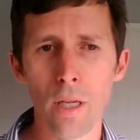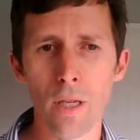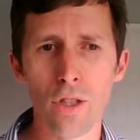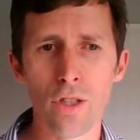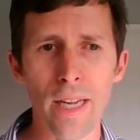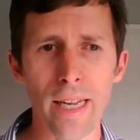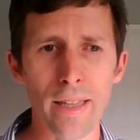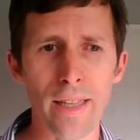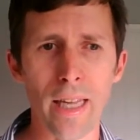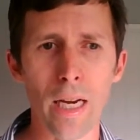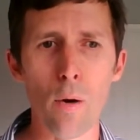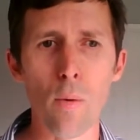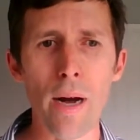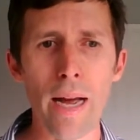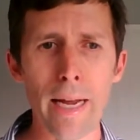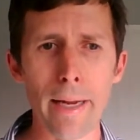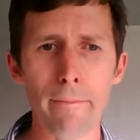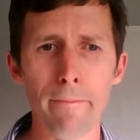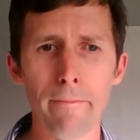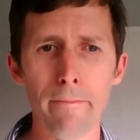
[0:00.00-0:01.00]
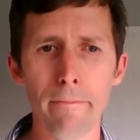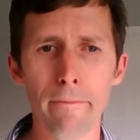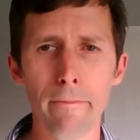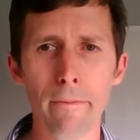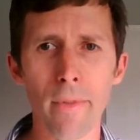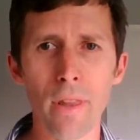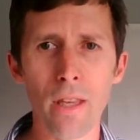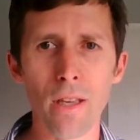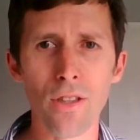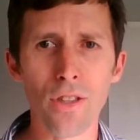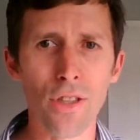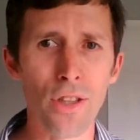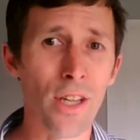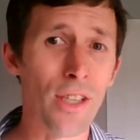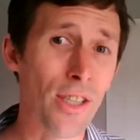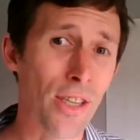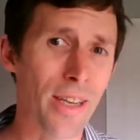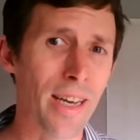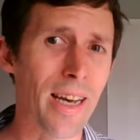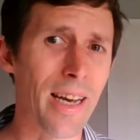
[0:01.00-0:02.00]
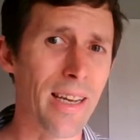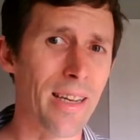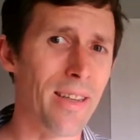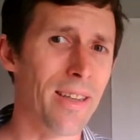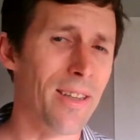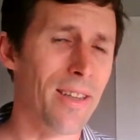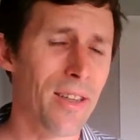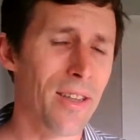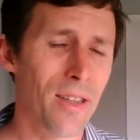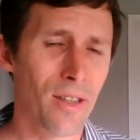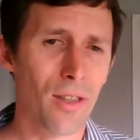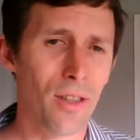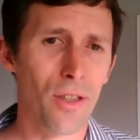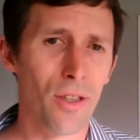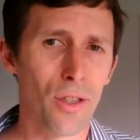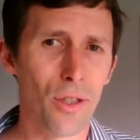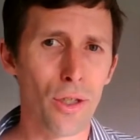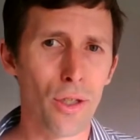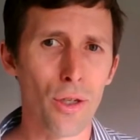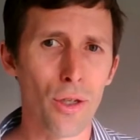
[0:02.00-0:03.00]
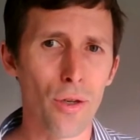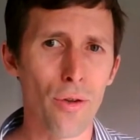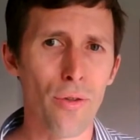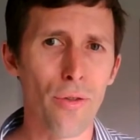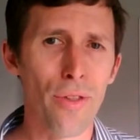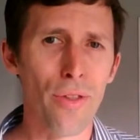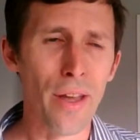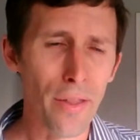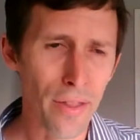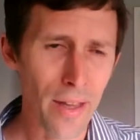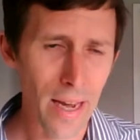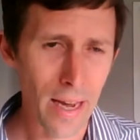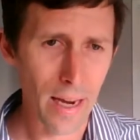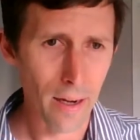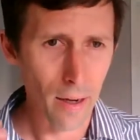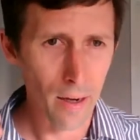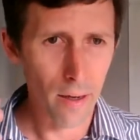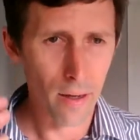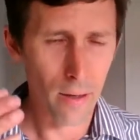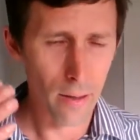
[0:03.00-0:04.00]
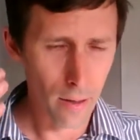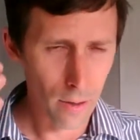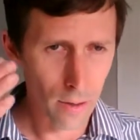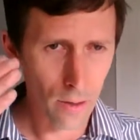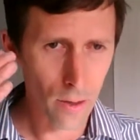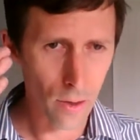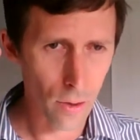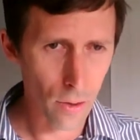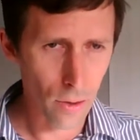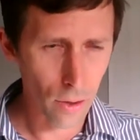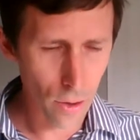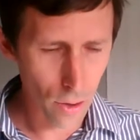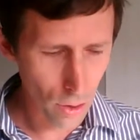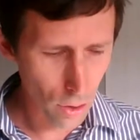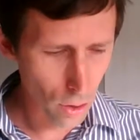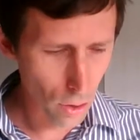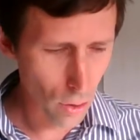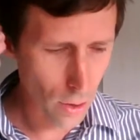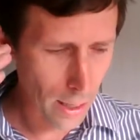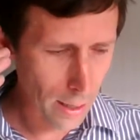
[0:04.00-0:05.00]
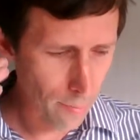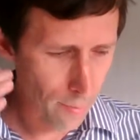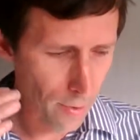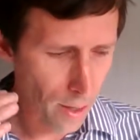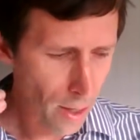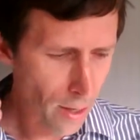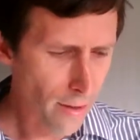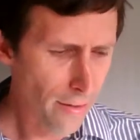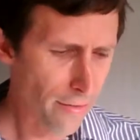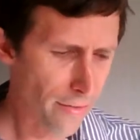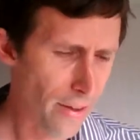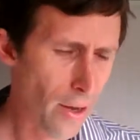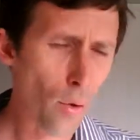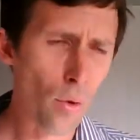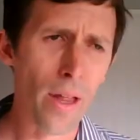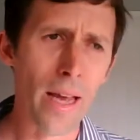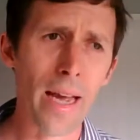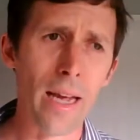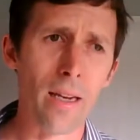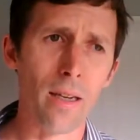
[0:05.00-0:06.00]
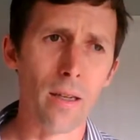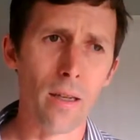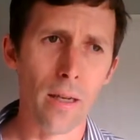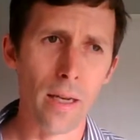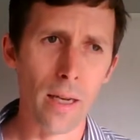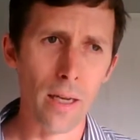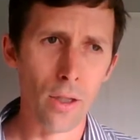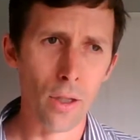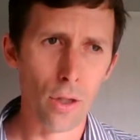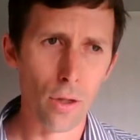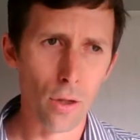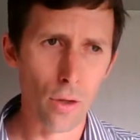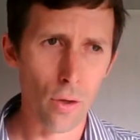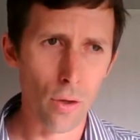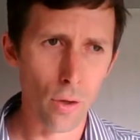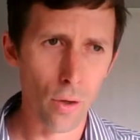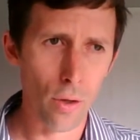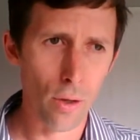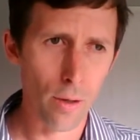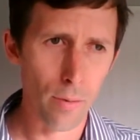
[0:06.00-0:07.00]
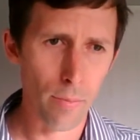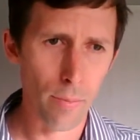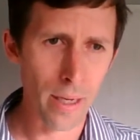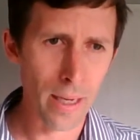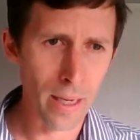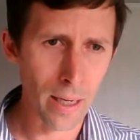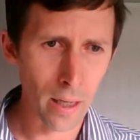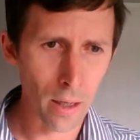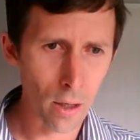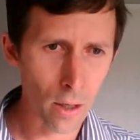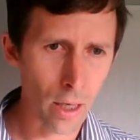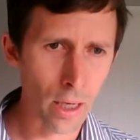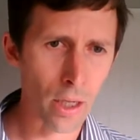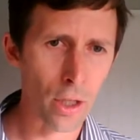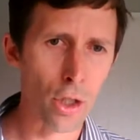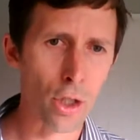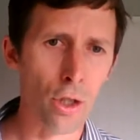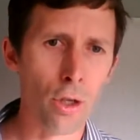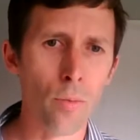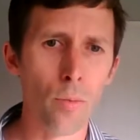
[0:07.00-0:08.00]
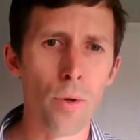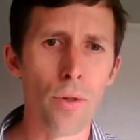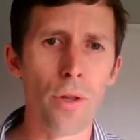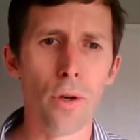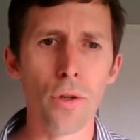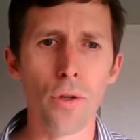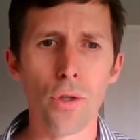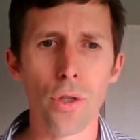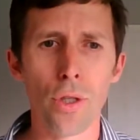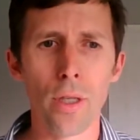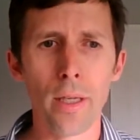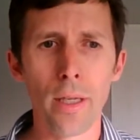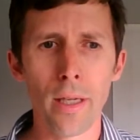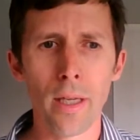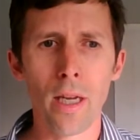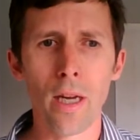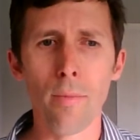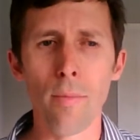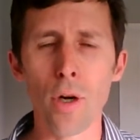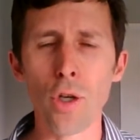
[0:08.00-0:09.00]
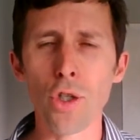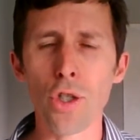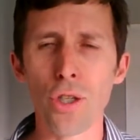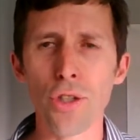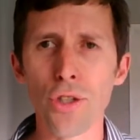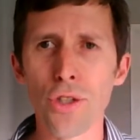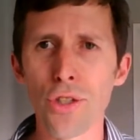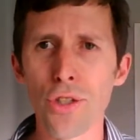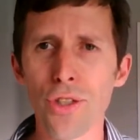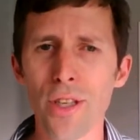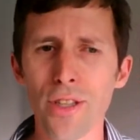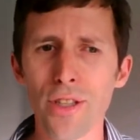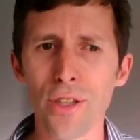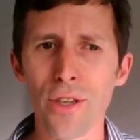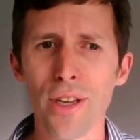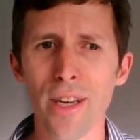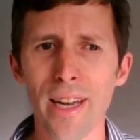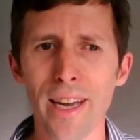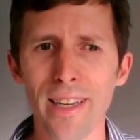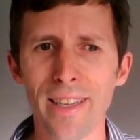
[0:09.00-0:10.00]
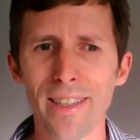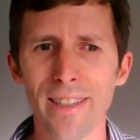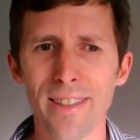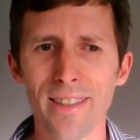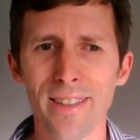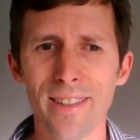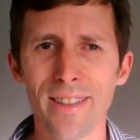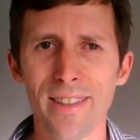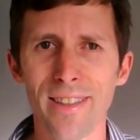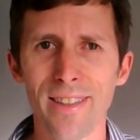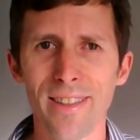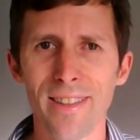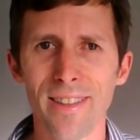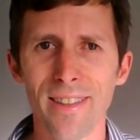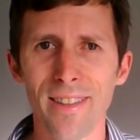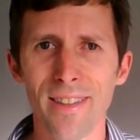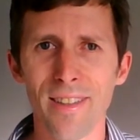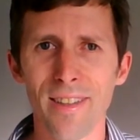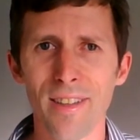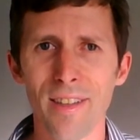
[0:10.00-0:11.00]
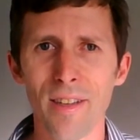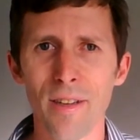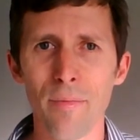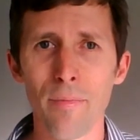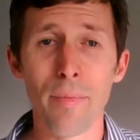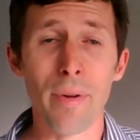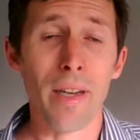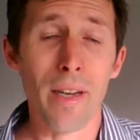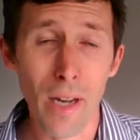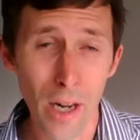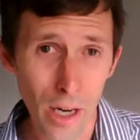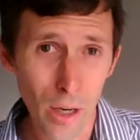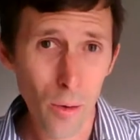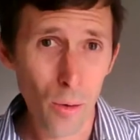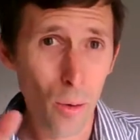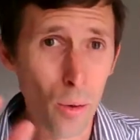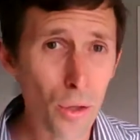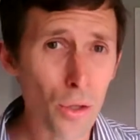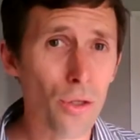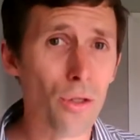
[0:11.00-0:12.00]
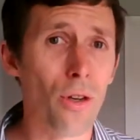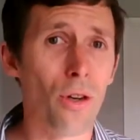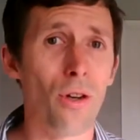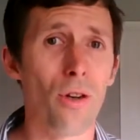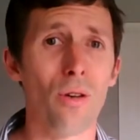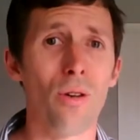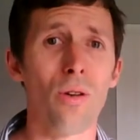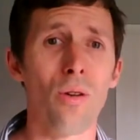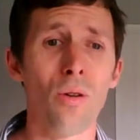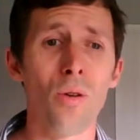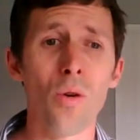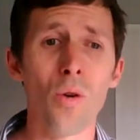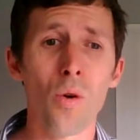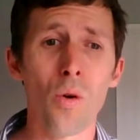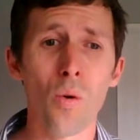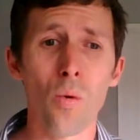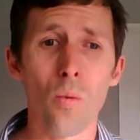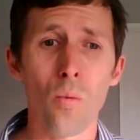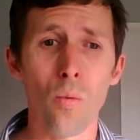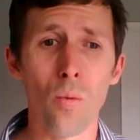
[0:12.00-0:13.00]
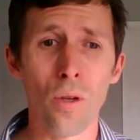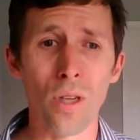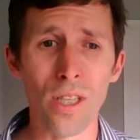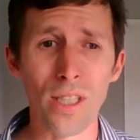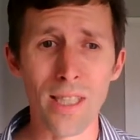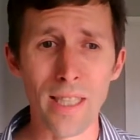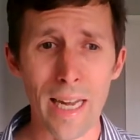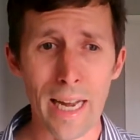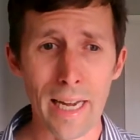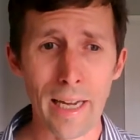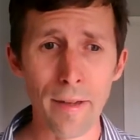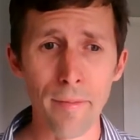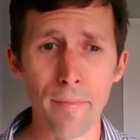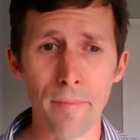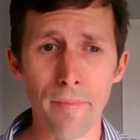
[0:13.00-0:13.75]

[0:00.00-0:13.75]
take that away. So that's okay to think that, to feel that, and to be kind of in tune with those emotions. That's okay. But I also want to say,